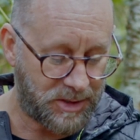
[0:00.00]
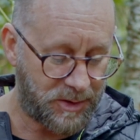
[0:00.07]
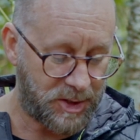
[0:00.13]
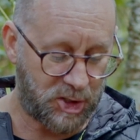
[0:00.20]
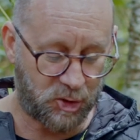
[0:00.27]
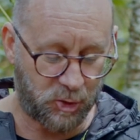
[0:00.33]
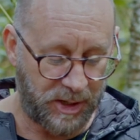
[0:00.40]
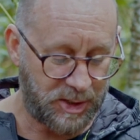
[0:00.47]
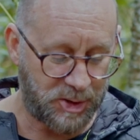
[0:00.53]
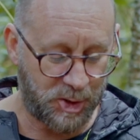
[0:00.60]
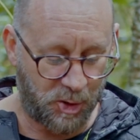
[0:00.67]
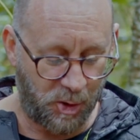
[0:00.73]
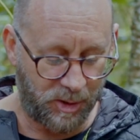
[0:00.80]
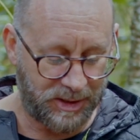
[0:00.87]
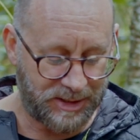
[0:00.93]
and the streets to
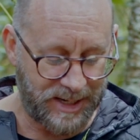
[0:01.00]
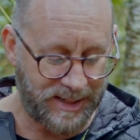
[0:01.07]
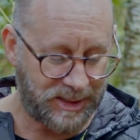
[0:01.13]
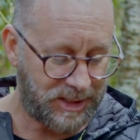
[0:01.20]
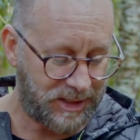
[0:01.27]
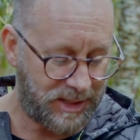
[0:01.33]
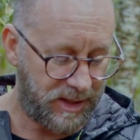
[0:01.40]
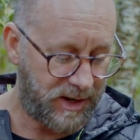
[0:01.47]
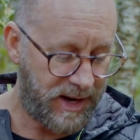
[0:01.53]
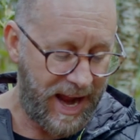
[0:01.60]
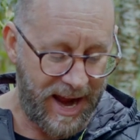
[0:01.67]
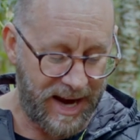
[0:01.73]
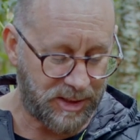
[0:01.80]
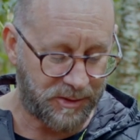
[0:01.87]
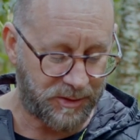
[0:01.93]
call attention to their
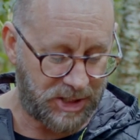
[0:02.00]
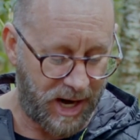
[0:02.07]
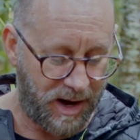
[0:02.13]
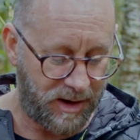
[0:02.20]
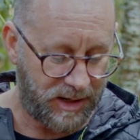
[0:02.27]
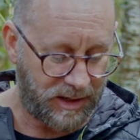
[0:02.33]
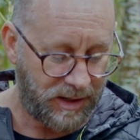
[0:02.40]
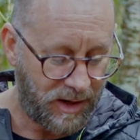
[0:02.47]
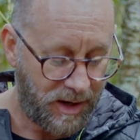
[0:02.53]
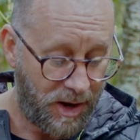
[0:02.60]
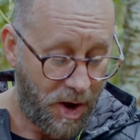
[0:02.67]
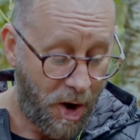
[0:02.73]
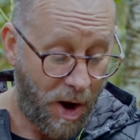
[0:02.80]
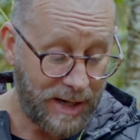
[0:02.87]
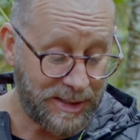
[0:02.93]
acts of charity.
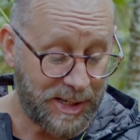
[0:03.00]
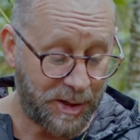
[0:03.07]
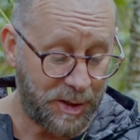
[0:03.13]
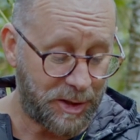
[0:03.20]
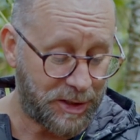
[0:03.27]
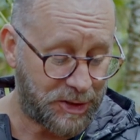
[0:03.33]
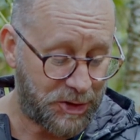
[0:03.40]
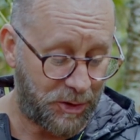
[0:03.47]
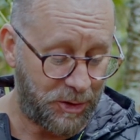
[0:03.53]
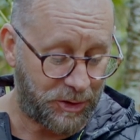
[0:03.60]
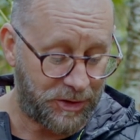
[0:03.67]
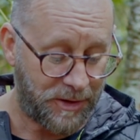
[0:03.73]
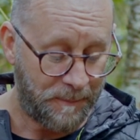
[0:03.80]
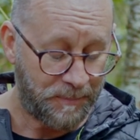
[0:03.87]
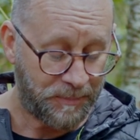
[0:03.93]
I tell you the
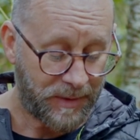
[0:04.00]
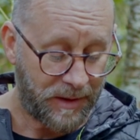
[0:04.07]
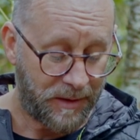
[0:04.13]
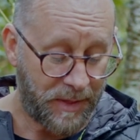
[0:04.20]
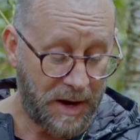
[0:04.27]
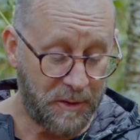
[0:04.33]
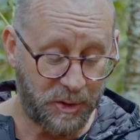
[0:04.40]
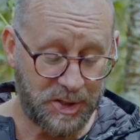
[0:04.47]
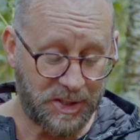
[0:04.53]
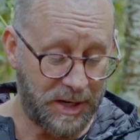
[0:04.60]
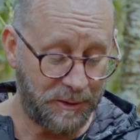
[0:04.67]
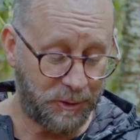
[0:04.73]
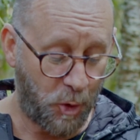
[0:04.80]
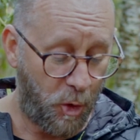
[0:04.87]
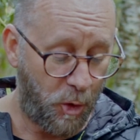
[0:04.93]
truth, they've
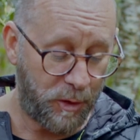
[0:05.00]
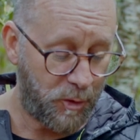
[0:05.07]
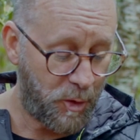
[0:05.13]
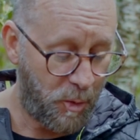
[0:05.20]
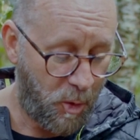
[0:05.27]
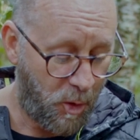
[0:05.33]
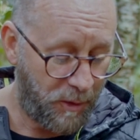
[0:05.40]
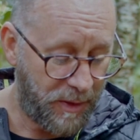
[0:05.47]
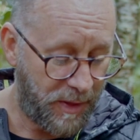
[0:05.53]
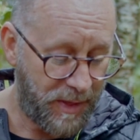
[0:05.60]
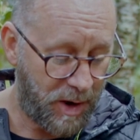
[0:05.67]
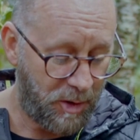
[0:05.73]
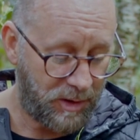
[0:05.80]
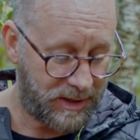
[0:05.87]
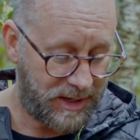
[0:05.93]
received all the reward that
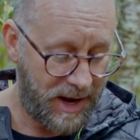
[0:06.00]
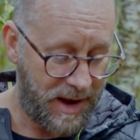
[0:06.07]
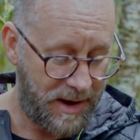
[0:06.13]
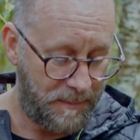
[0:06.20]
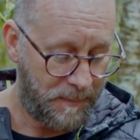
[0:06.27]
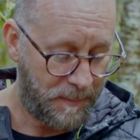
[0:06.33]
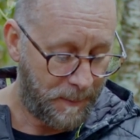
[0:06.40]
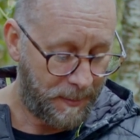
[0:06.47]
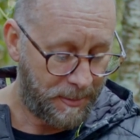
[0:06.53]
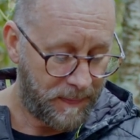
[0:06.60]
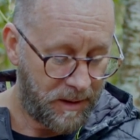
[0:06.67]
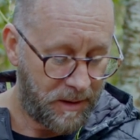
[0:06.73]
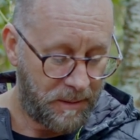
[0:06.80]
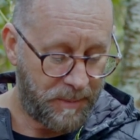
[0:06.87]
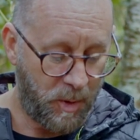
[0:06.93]
they'll get.
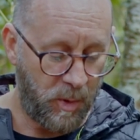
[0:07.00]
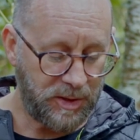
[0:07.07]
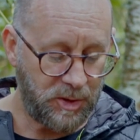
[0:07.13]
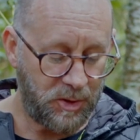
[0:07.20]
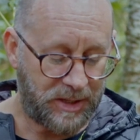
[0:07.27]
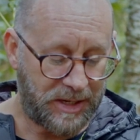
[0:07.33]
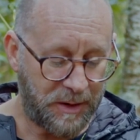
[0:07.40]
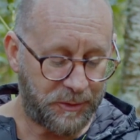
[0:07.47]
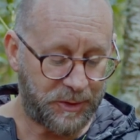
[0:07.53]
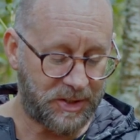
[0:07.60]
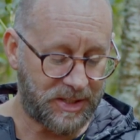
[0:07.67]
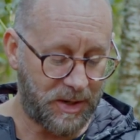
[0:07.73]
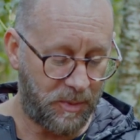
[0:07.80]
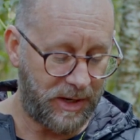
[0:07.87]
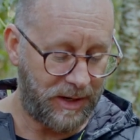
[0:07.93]
But when you give to
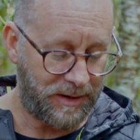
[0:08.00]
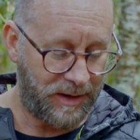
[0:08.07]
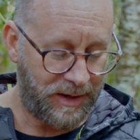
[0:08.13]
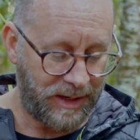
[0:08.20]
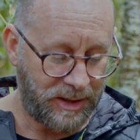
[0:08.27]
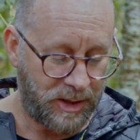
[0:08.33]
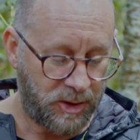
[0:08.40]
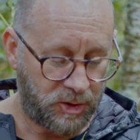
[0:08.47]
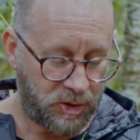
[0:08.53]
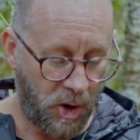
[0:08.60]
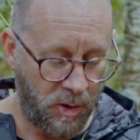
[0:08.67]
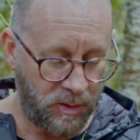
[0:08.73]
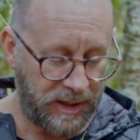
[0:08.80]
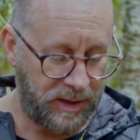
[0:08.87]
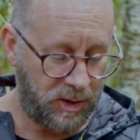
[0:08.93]
someone in need,
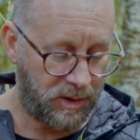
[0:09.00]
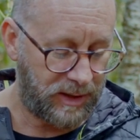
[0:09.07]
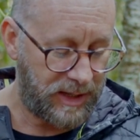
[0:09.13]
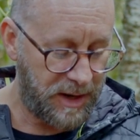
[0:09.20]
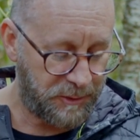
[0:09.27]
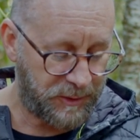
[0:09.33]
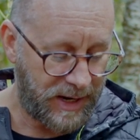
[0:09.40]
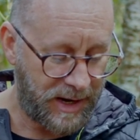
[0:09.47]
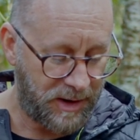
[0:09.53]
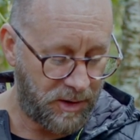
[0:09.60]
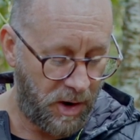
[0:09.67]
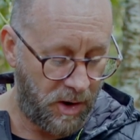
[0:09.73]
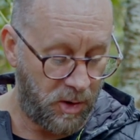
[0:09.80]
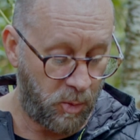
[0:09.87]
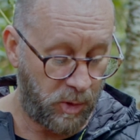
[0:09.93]
don't let your left hand
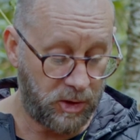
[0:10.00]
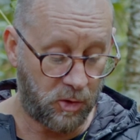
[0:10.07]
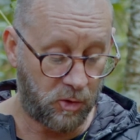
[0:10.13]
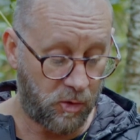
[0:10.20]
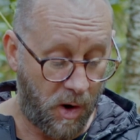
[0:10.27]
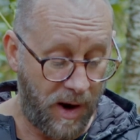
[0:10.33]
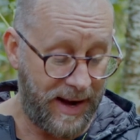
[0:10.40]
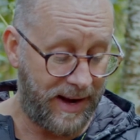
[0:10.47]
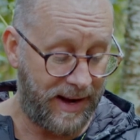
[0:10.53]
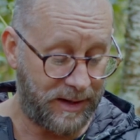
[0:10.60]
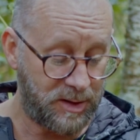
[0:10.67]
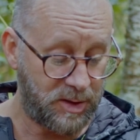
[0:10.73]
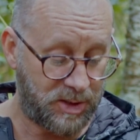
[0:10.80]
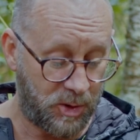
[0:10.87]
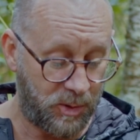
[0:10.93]
know what your right hand
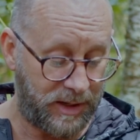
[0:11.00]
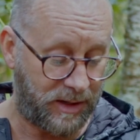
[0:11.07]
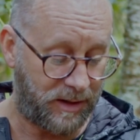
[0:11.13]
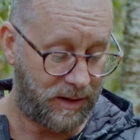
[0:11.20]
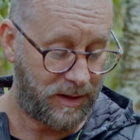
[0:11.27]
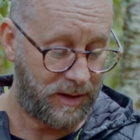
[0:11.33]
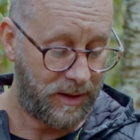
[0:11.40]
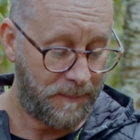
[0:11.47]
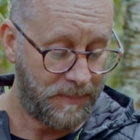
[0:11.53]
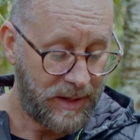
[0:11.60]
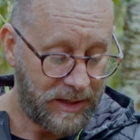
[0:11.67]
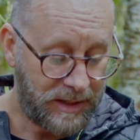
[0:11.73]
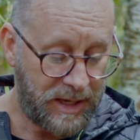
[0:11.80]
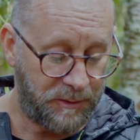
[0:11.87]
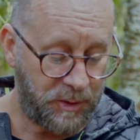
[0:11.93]
is doing.
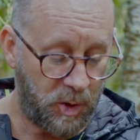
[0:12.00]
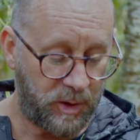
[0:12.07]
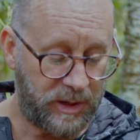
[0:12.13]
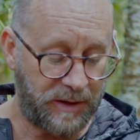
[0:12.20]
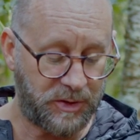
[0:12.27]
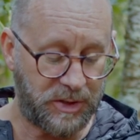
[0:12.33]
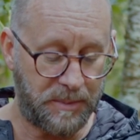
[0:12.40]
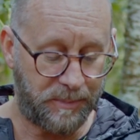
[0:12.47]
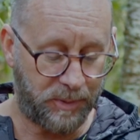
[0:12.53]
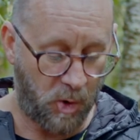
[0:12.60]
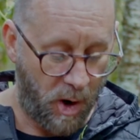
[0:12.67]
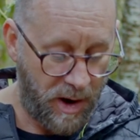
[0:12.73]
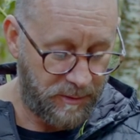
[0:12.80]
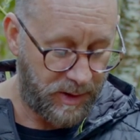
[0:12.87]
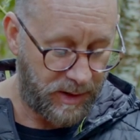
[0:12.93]
Give your gifts in
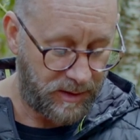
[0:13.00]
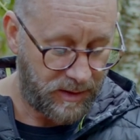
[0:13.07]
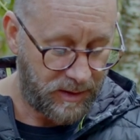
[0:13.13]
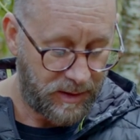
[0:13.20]
private,